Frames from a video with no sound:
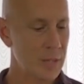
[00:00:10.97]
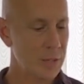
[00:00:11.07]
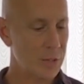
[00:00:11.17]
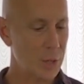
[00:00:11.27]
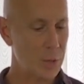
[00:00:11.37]

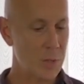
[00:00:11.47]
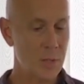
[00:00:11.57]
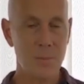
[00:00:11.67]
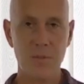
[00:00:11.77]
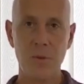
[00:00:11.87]
So
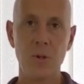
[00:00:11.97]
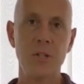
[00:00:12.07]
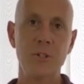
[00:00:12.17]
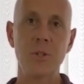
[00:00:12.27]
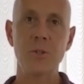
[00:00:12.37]
before
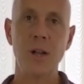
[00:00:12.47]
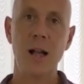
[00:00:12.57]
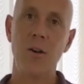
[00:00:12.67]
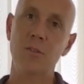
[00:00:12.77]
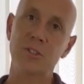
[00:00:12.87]
you do
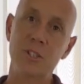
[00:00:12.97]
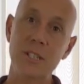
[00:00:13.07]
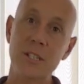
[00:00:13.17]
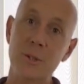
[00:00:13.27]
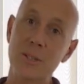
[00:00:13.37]
that, obviously you
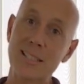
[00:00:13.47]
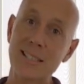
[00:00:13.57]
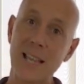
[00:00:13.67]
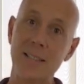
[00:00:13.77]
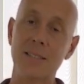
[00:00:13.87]
need to
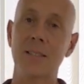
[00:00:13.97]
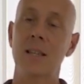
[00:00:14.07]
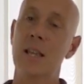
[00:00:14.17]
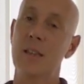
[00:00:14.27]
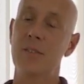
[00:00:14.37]
assess
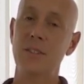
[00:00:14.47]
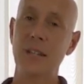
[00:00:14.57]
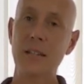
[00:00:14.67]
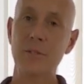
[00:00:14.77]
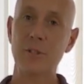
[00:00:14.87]
if there's
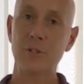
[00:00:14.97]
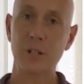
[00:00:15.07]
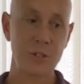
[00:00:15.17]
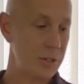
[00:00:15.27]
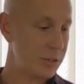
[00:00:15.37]
any
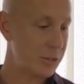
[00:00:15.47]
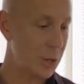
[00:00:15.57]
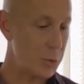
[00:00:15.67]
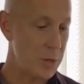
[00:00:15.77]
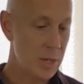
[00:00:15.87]
restrictions.
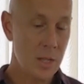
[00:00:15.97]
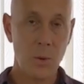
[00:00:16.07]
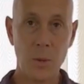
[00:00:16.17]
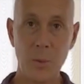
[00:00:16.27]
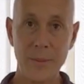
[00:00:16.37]
So
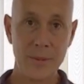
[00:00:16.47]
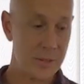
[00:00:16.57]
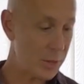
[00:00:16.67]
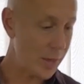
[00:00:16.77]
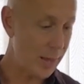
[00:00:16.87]
one way you can
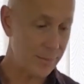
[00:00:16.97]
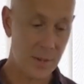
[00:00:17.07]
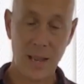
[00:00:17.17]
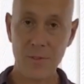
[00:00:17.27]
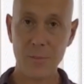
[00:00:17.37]
do that,
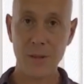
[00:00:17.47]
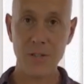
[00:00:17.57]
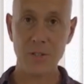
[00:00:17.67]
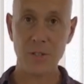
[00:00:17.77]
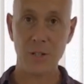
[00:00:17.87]
have the
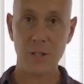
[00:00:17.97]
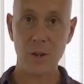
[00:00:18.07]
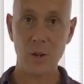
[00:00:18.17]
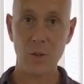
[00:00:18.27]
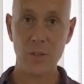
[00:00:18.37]
patient lying
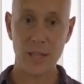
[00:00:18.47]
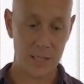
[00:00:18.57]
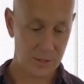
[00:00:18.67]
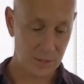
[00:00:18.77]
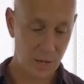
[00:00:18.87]
on
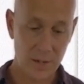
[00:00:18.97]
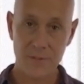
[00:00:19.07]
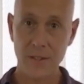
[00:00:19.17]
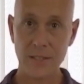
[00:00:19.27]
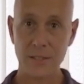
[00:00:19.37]
their side
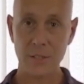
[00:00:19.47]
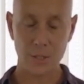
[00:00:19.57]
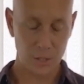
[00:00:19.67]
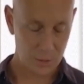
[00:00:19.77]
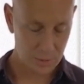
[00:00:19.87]
facing
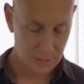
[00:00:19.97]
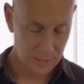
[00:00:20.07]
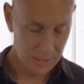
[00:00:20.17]
you.